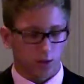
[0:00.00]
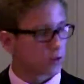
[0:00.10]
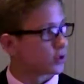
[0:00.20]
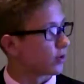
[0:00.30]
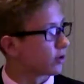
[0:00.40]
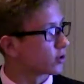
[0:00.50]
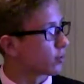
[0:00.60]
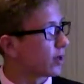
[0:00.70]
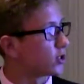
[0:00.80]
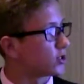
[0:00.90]
So here's our
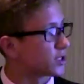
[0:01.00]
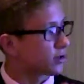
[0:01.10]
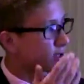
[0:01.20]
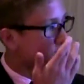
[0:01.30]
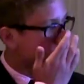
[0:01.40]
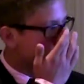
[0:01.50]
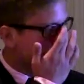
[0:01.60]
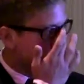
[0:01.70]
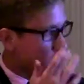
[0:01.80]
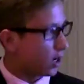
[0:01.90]
patient series.
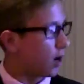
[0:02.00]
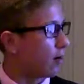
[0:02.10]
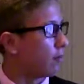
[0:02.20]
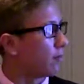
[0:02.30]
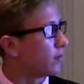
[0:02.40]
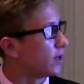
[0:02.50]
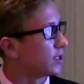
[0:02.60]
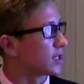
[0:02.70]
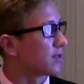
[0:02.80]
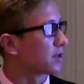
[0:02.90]
It's
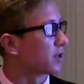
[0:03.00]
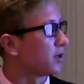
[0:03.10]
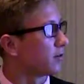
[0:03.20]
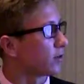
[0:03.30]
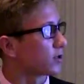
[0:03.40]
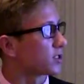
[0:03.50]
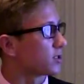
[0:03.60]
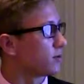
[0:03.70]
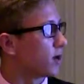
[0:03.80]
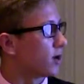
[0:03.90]
ethnically diverse,
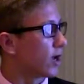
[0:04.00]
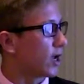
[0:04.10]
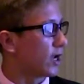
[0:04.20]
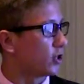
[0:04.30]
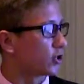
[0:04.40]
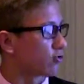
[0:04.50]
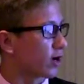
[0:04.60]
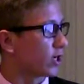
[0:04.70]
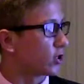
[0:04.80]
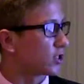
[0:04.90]
ages
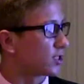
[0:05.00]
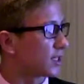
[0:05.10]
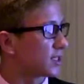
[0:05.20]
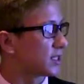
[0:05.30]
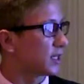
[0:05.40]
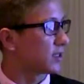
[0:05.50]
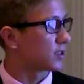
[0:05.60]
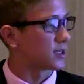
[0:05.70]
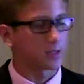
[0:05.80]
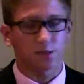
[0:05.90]
range 16 to
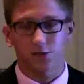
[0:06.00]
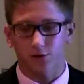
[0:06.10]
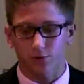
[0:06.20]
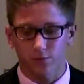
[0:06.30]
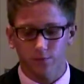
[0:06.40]
62,